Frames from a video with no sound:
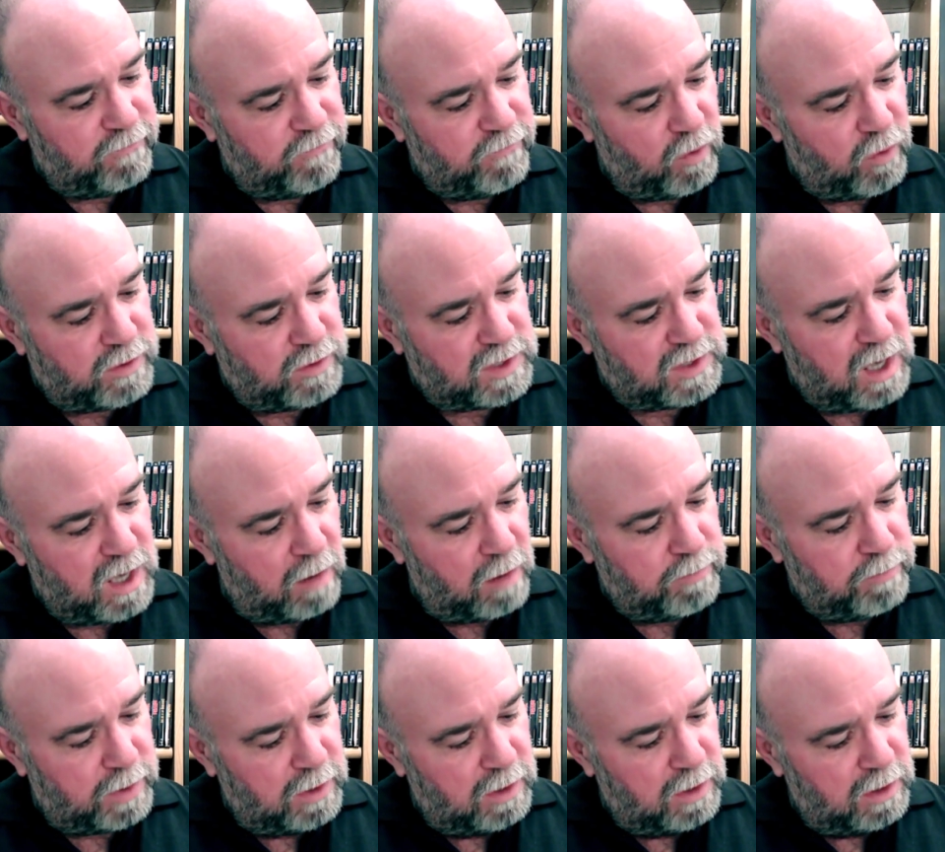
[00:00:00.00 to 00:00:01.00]
of Forrest
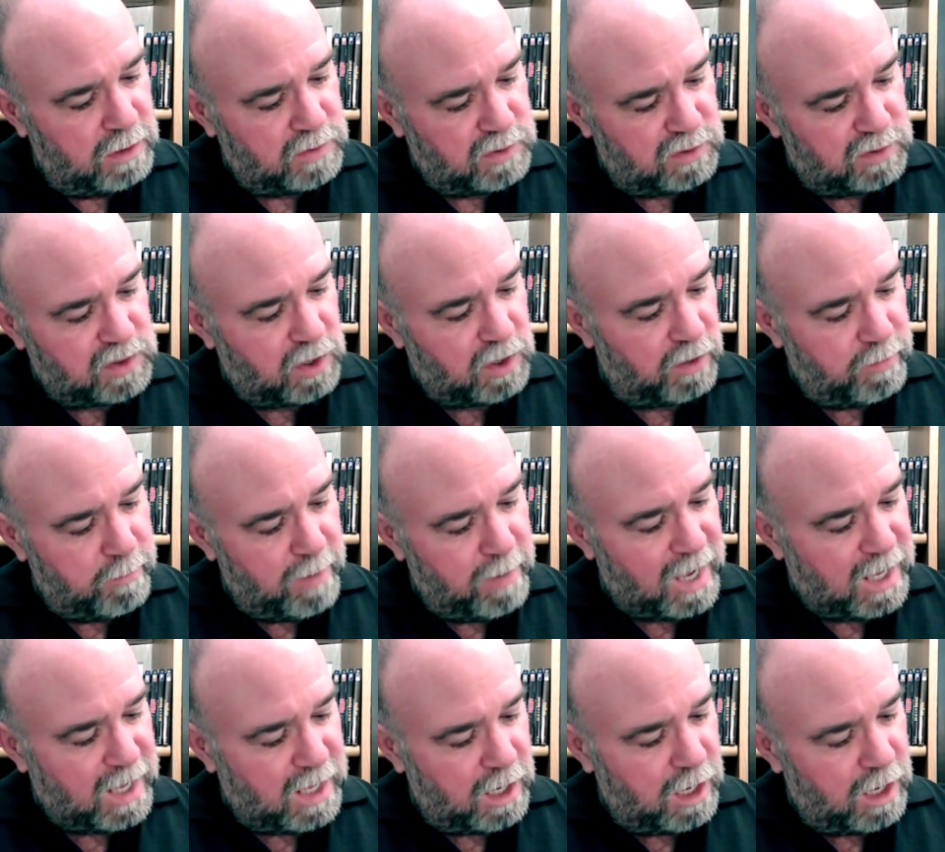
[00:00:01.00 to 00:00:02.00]
Gump. So it's all the
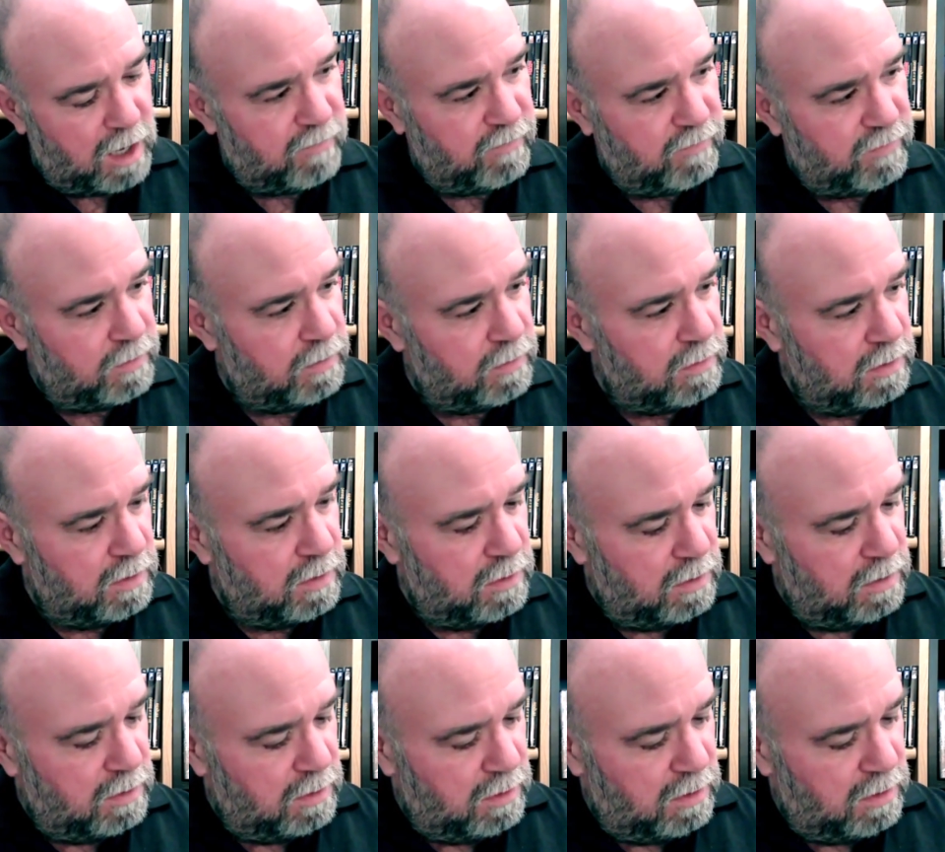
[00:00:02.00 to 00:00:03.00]
making of.
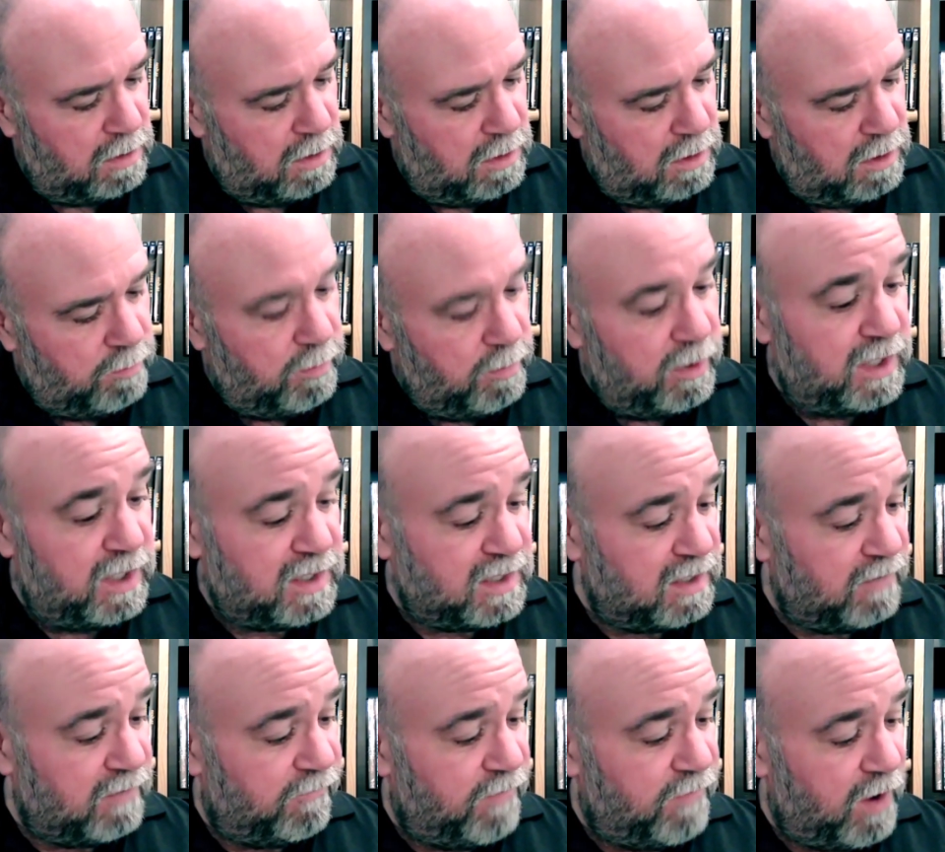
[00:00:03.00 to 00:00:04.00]
But this
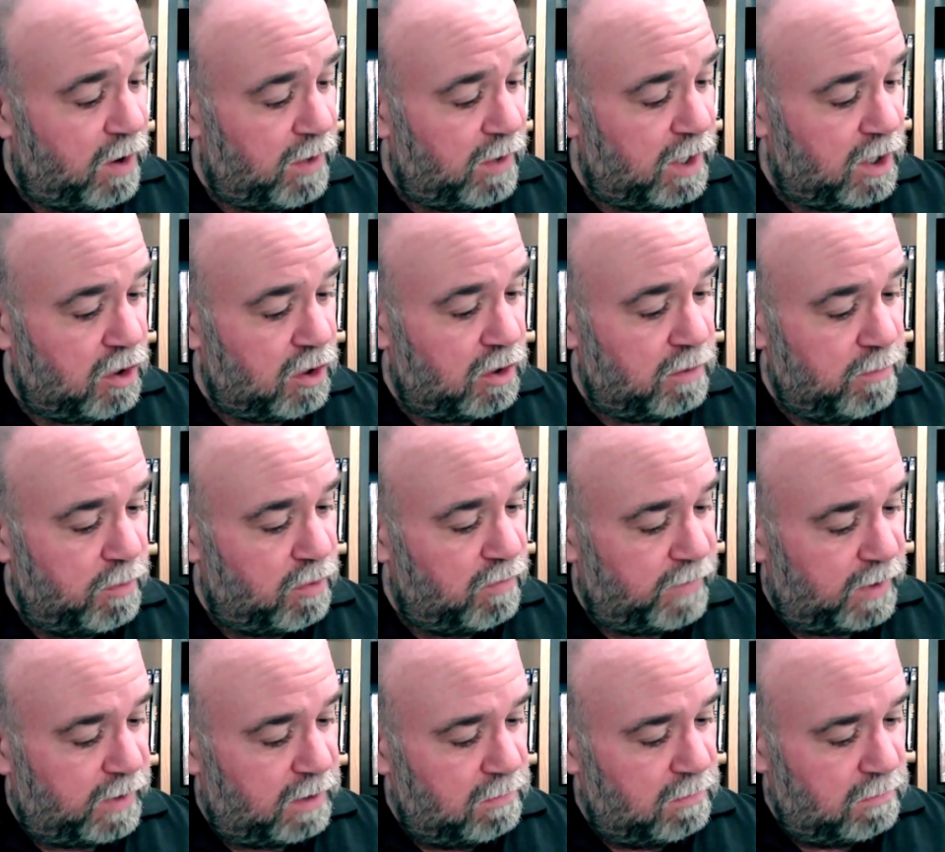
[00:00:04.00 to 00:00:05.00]
is a very good
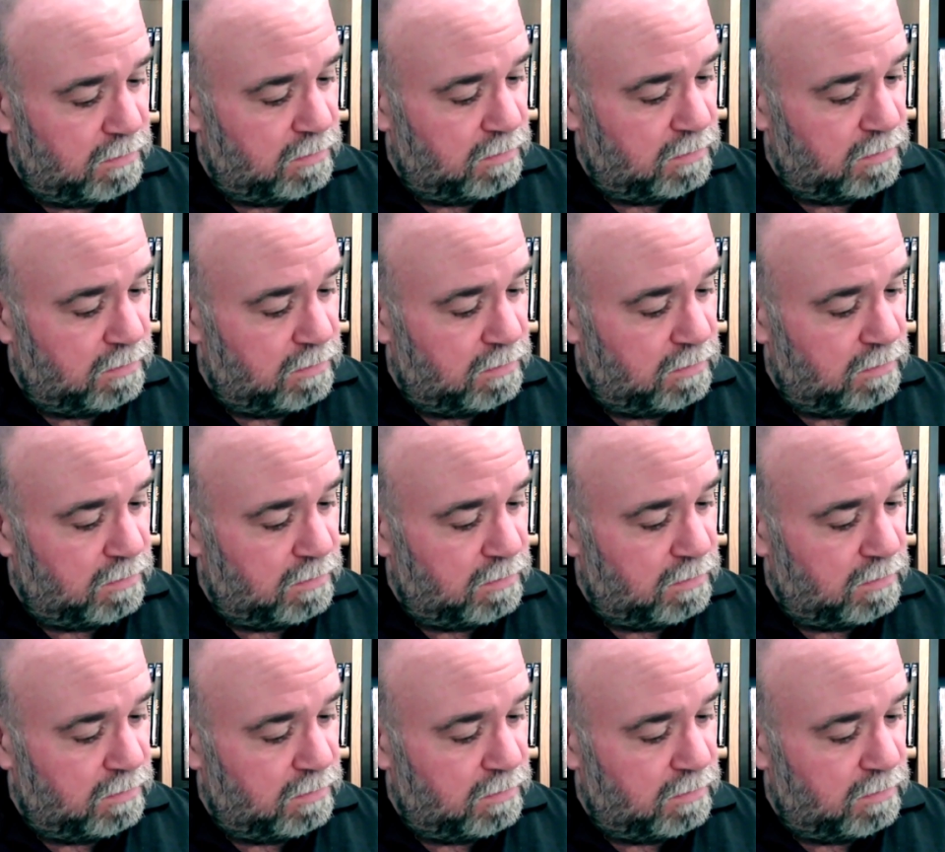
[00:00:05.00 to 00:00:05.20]
movie.